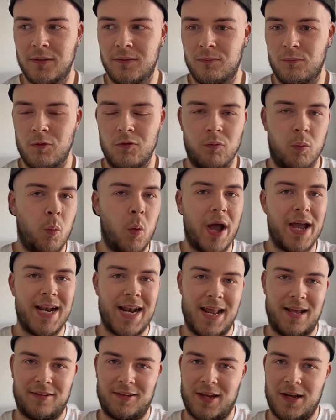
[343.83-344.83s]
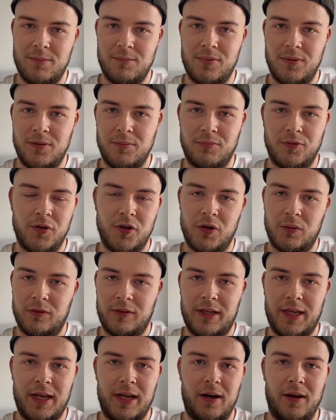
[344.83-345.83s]
with way less output. Bruno was
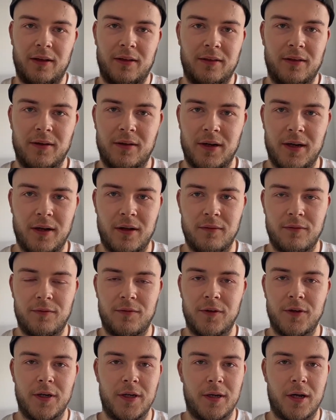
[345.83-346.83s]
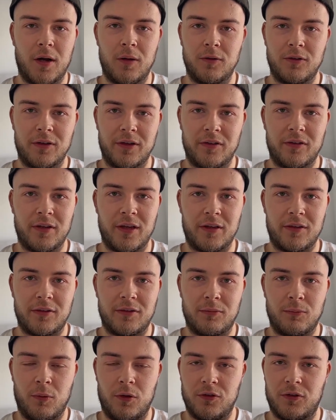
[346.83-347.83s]
hitting like 30 goals and assists
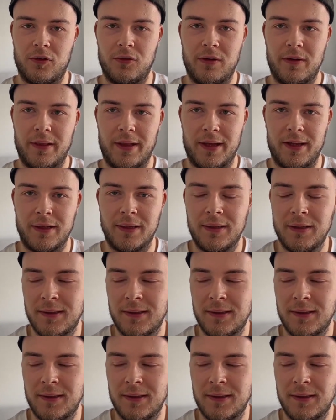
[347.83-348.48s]
whilst doing that,